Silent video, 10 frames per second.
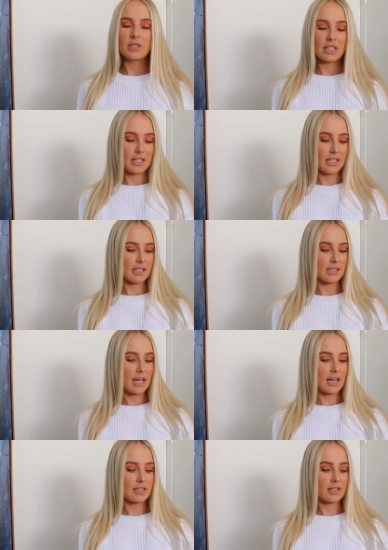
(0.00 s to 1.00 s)
looks like the
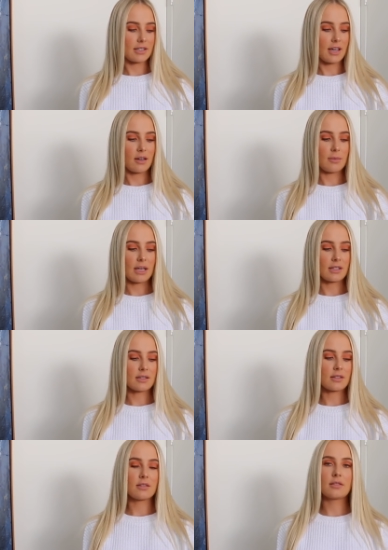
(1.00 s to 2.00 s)
exact same as